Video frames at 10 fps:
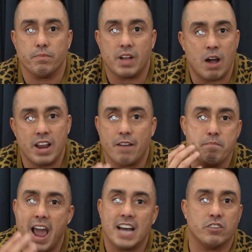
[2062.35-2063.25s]
I would
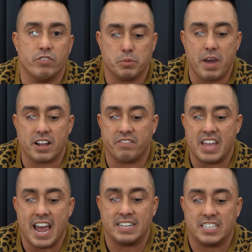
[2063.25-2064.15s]
have massive respect if
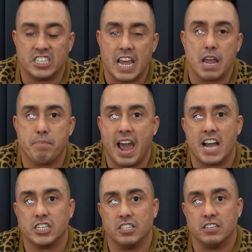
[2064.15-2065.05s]
they had the same
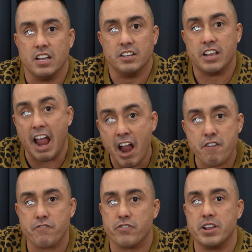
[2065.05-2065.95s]
passion to
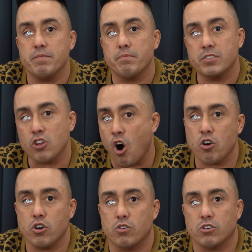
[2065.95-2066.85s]
every
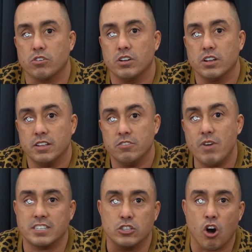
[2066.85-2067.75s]
dog owner
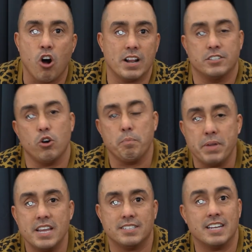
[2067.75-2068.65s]
who has a dog that's
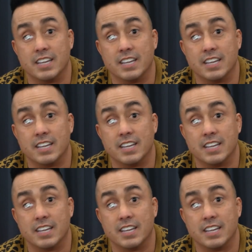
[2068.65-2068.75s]
obese,